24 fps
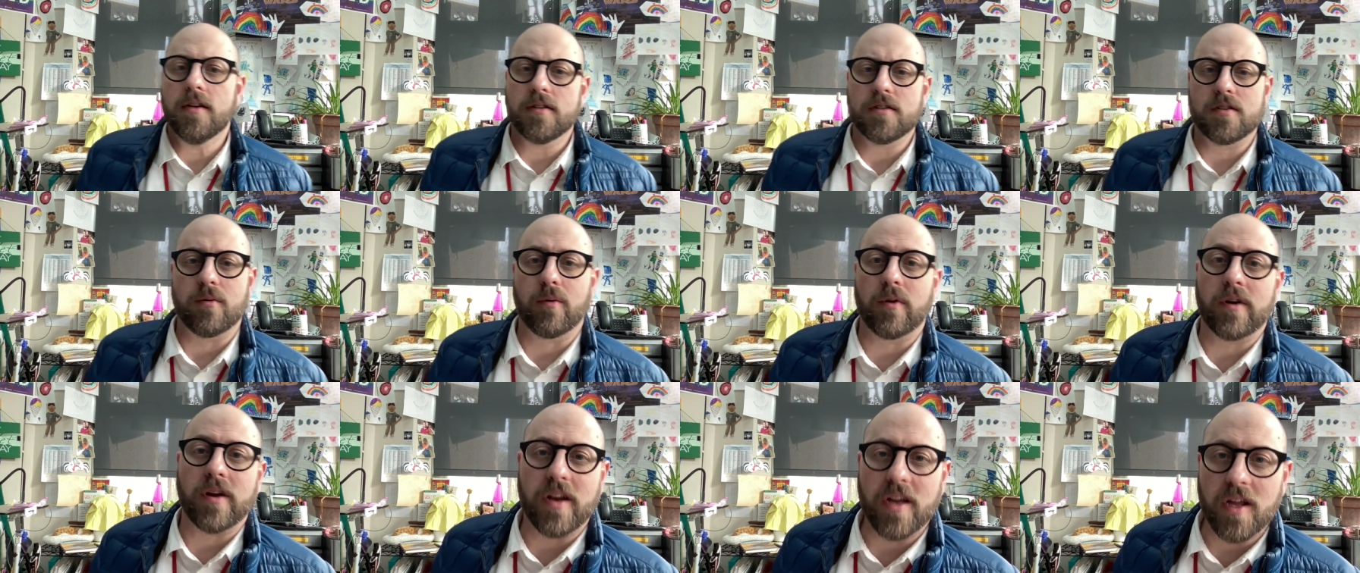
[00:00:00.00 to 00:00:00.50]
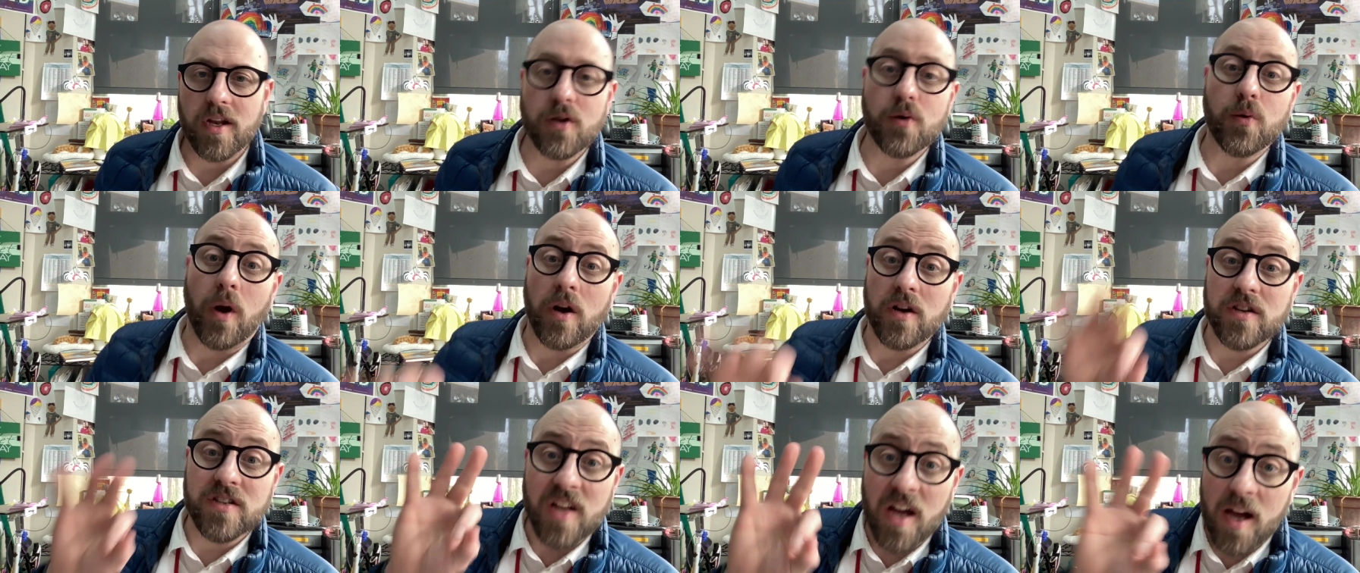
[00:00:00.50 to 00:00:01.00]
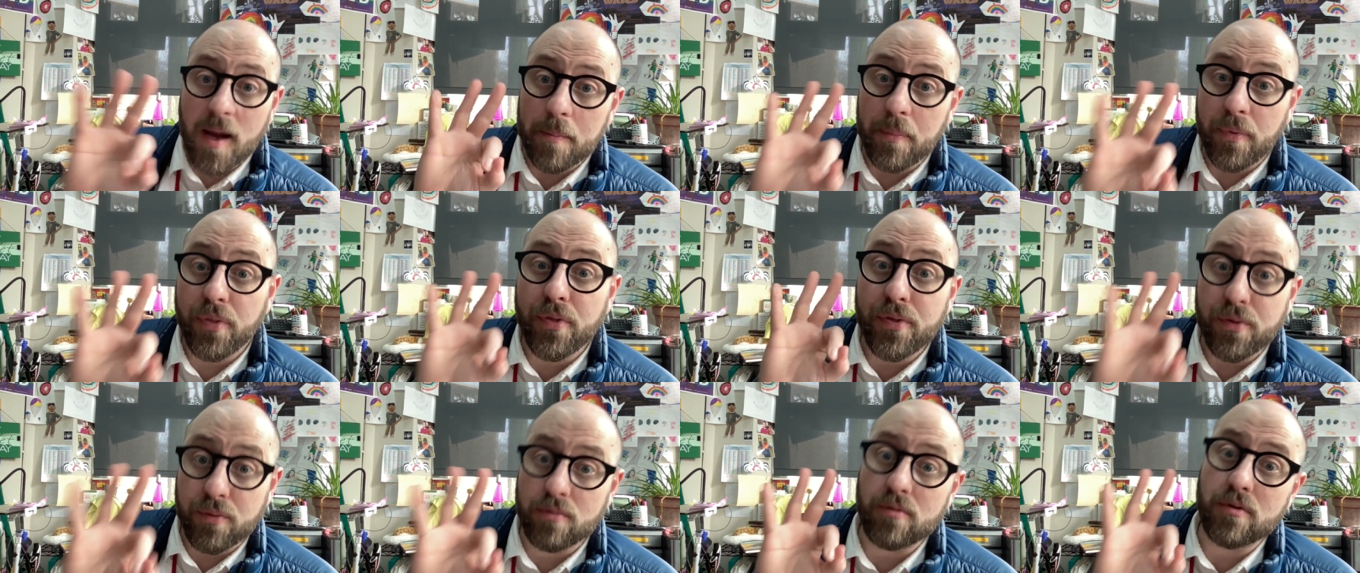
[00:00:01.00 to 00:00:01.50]
So we're going to get into our top
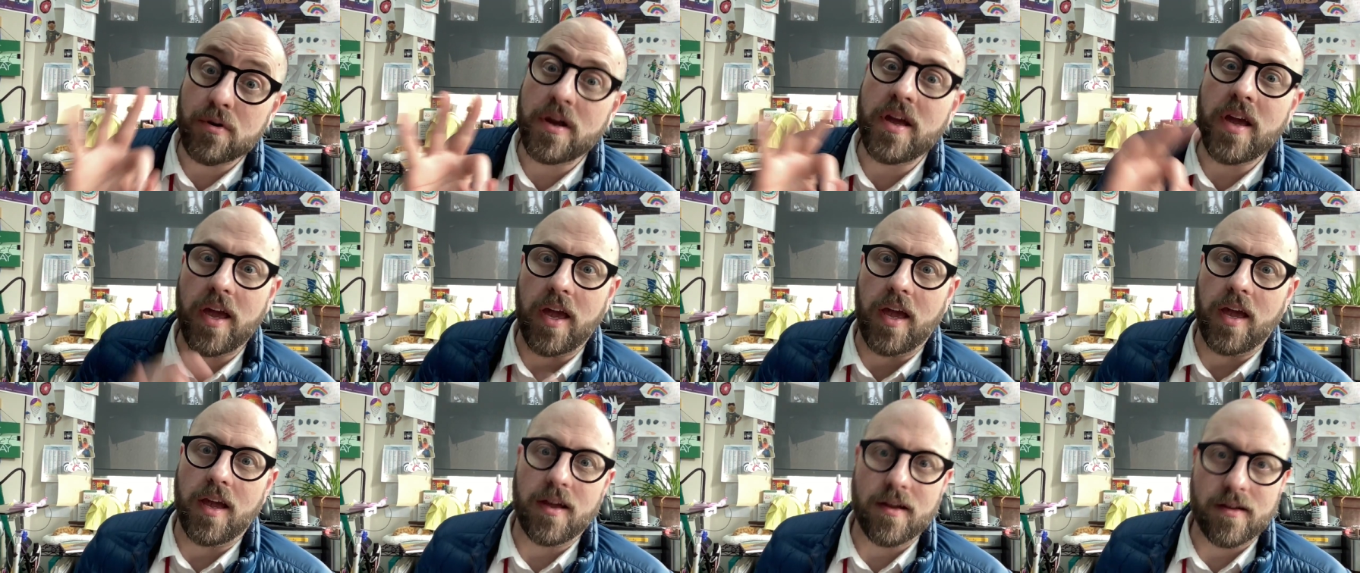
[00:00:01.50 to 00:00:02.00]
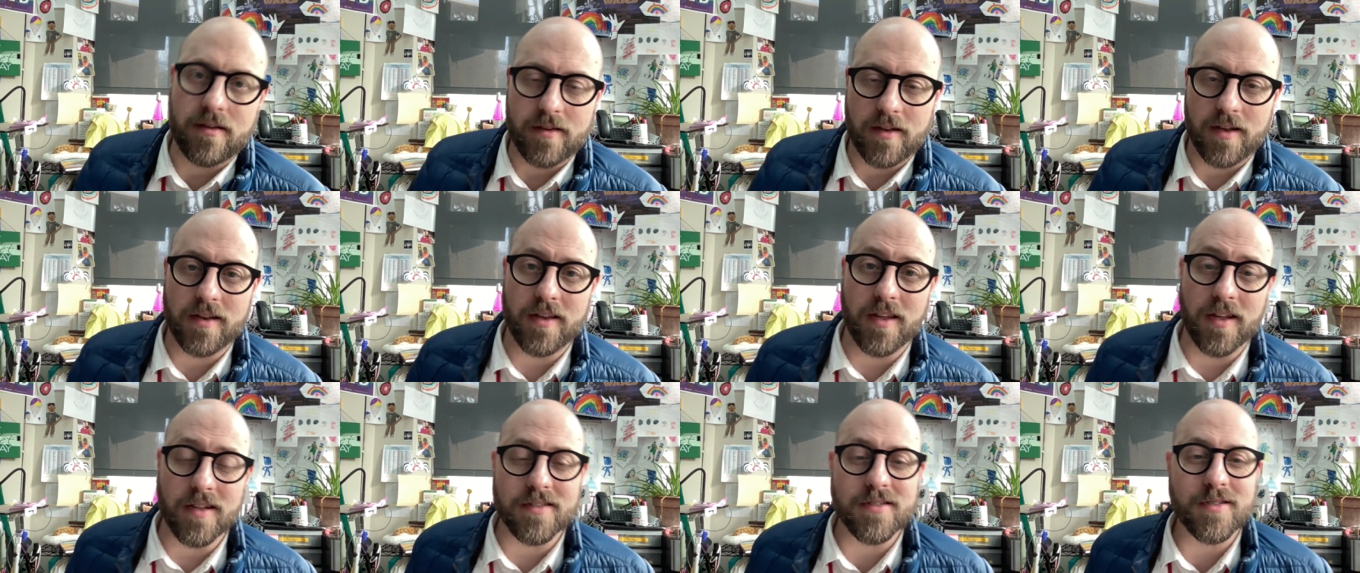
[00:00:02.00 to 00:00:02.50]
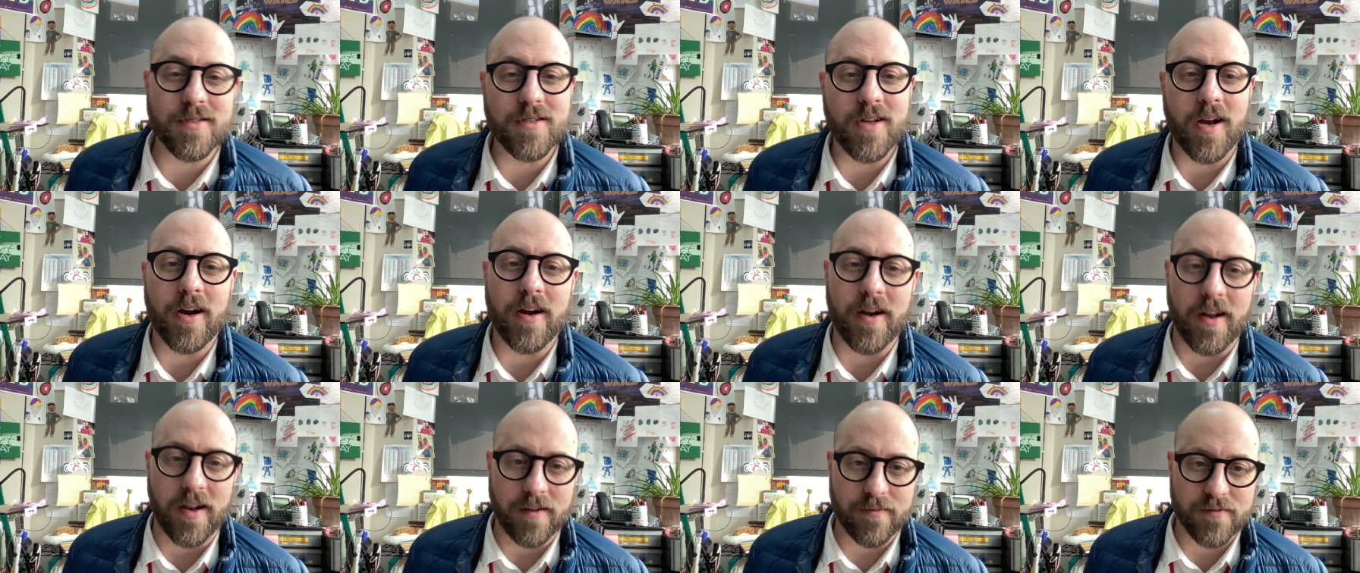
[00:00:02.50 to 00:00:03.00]
three and get
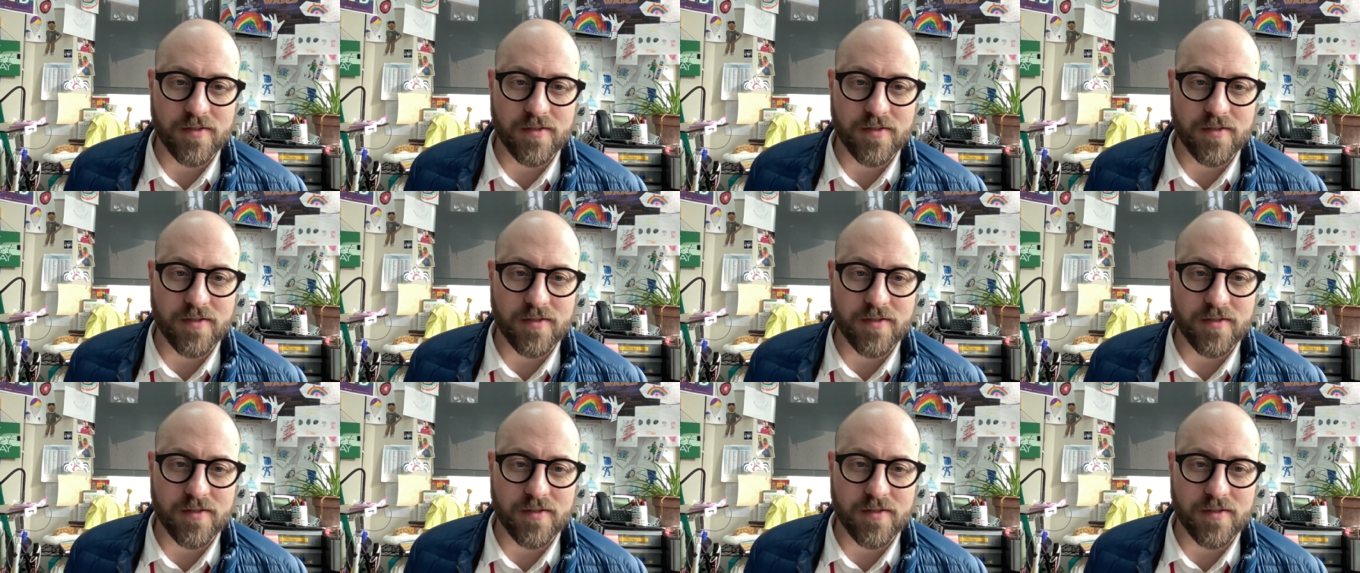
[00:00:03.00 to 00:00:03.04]
started.